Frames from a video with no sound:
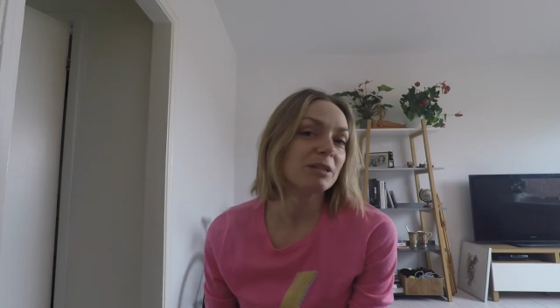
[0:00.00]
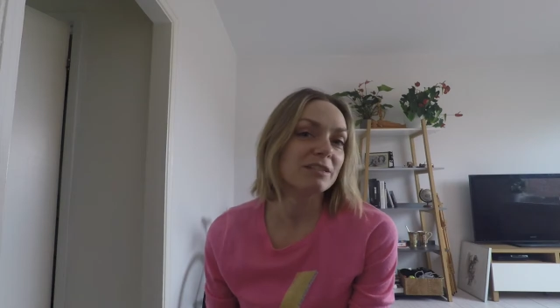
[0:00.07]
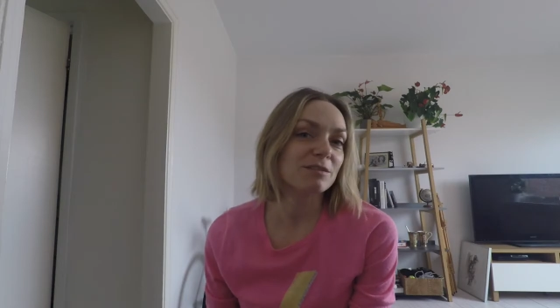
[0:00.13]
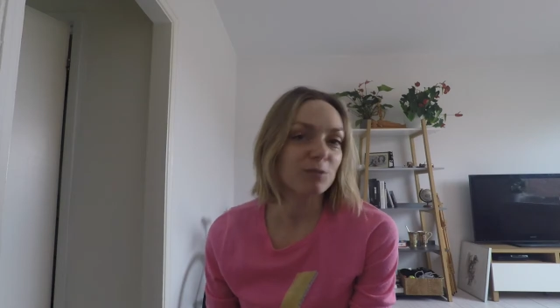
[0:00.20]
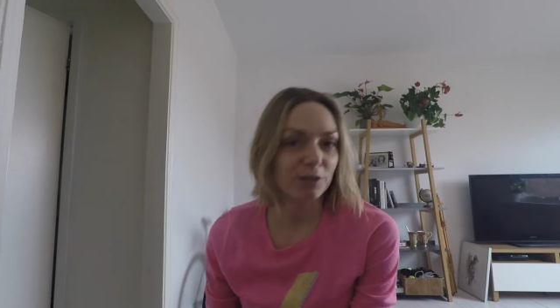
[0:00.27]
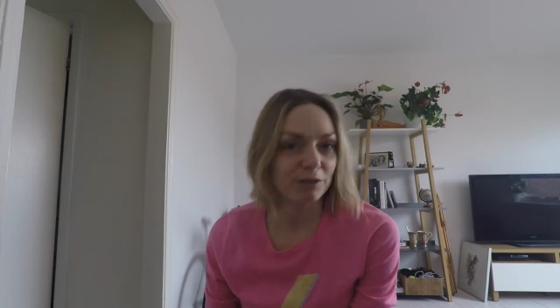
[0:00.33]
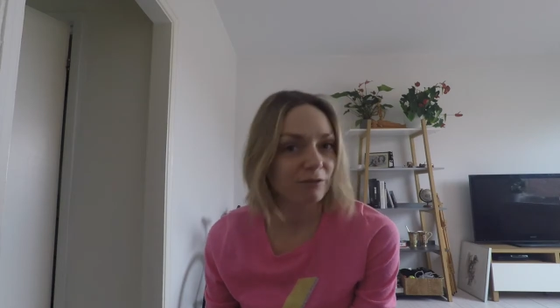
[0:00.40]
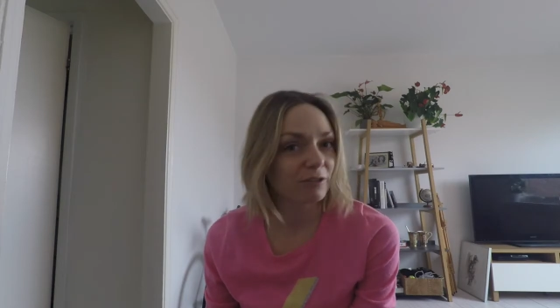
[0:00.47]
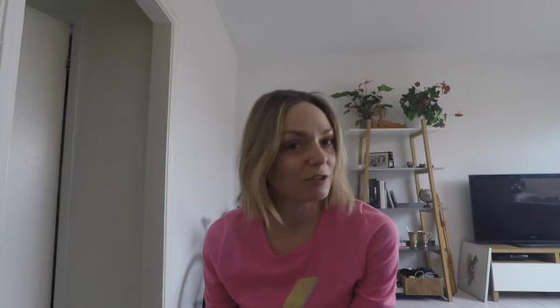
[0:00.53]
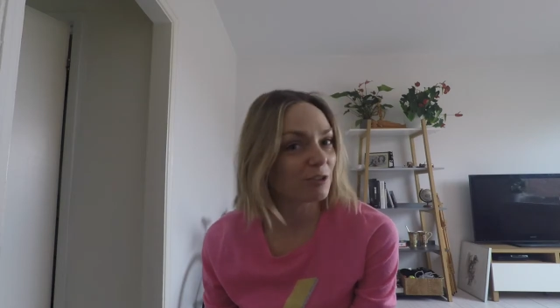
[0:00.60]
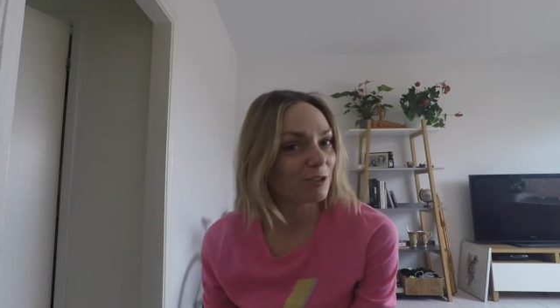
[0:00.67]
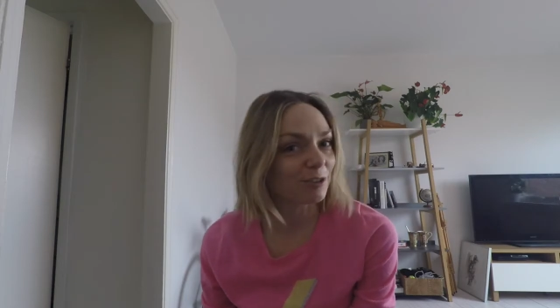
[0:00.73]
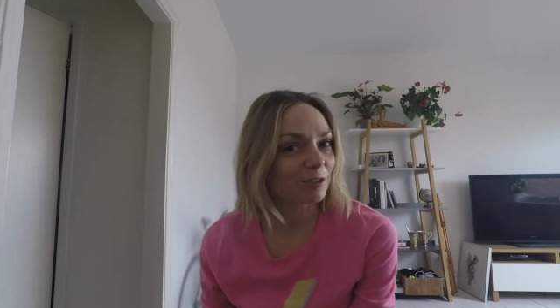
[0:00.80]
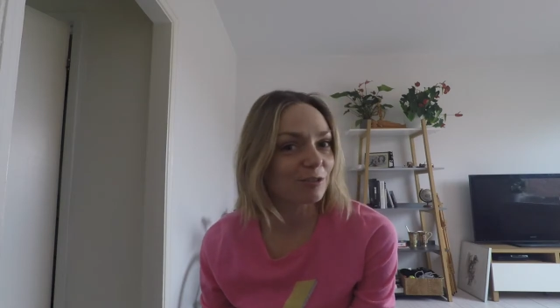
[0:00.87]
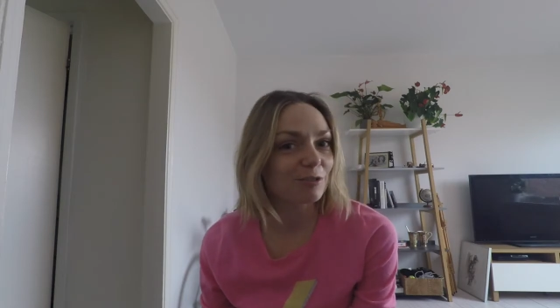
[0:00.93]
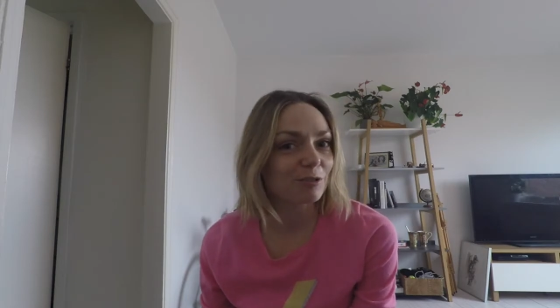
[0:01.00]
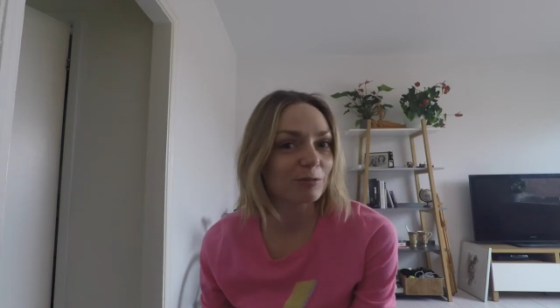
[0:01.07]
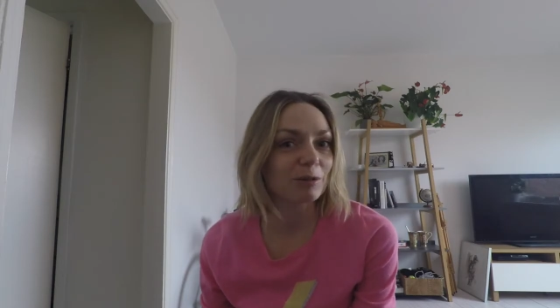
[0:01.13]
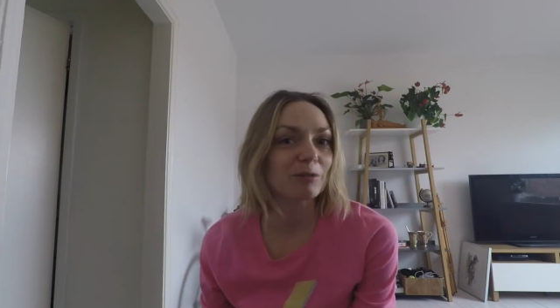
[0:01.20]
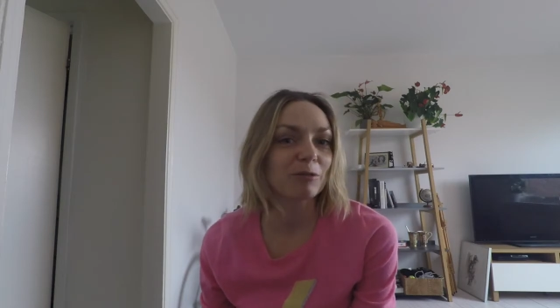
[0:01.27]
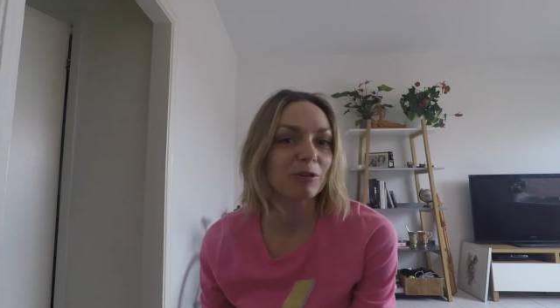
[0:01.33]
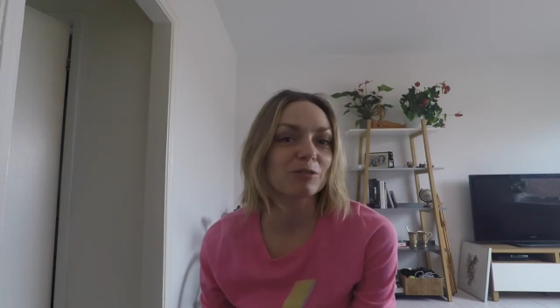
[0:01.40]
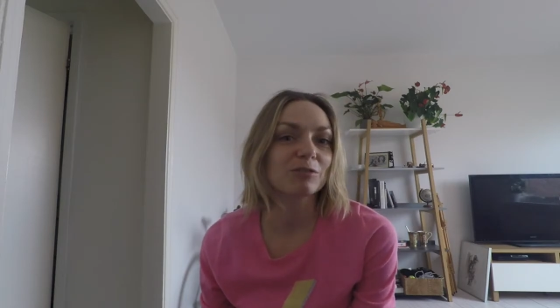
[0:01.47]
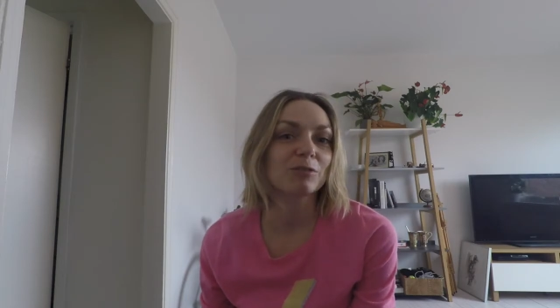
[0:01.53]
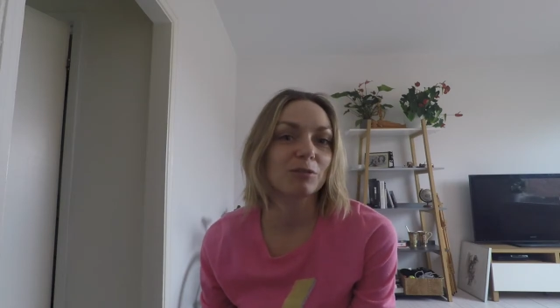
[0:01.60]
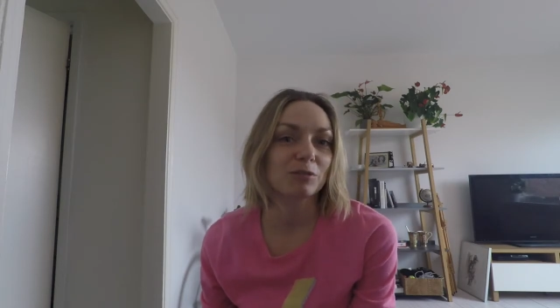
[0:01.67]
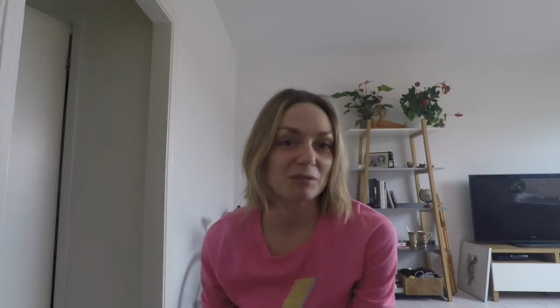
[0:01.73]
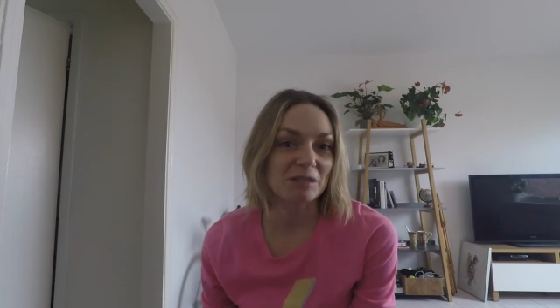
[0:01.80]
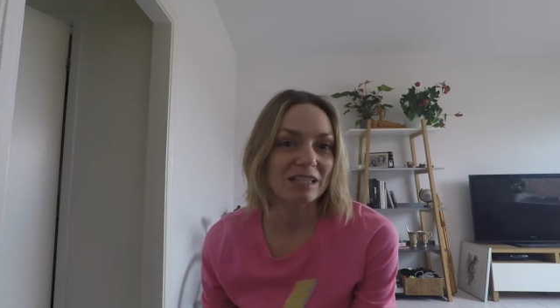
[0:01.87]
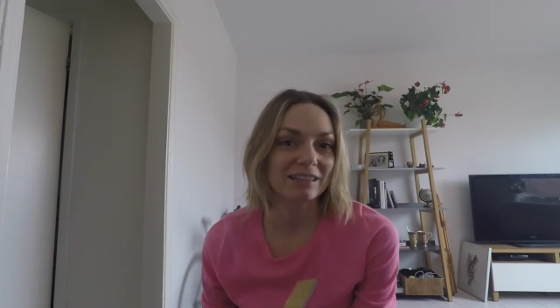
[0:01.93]
so efficient you will want to
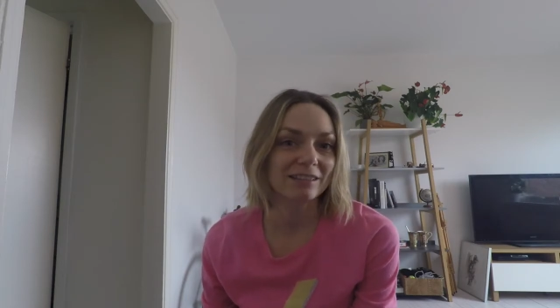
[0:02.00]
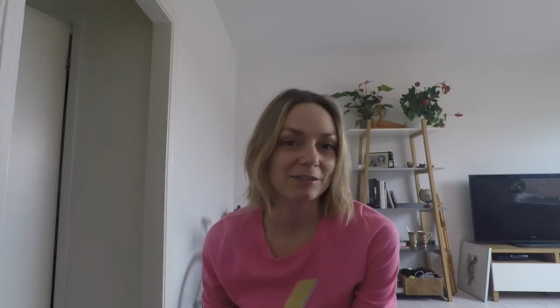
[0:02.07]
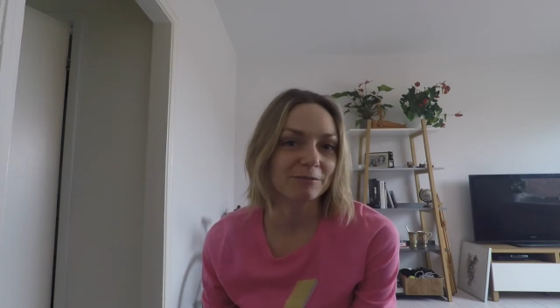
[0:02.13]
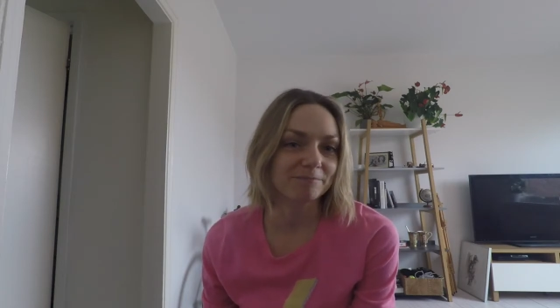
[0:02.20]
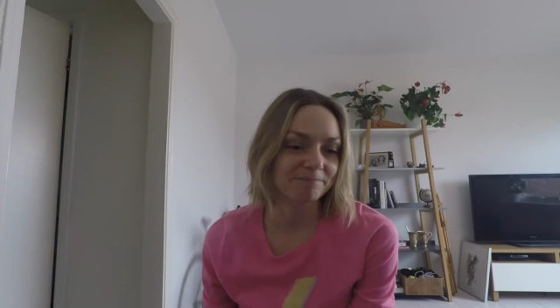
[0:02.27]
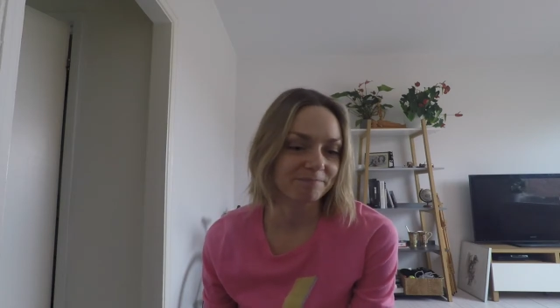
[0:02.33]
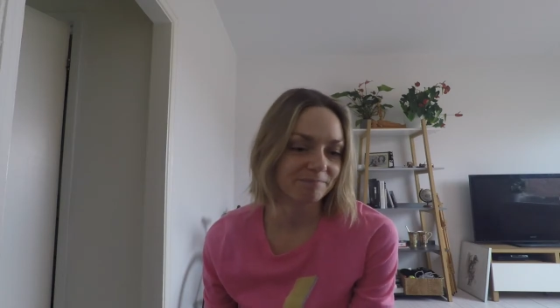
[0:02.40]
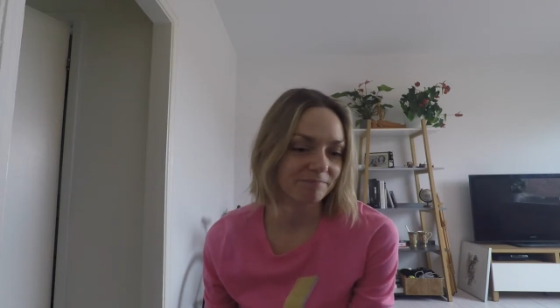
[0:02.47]
continue.